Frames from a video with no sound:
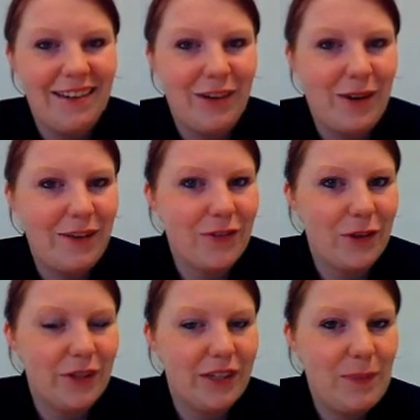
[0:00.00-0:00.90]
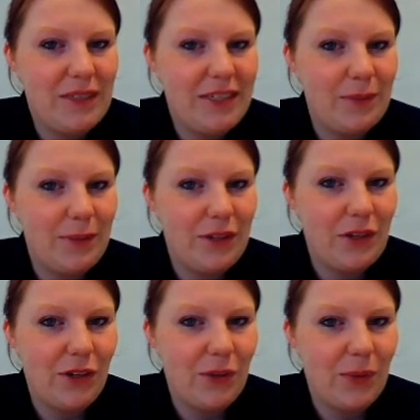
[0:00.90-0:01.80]
I've got all this business with
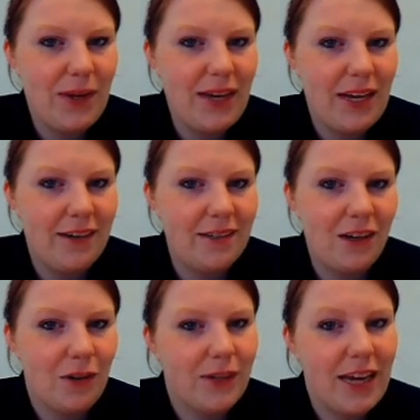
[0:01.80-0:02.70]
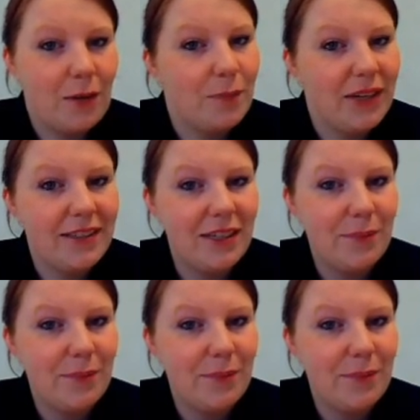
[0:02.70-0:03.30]
you and I'll keep placing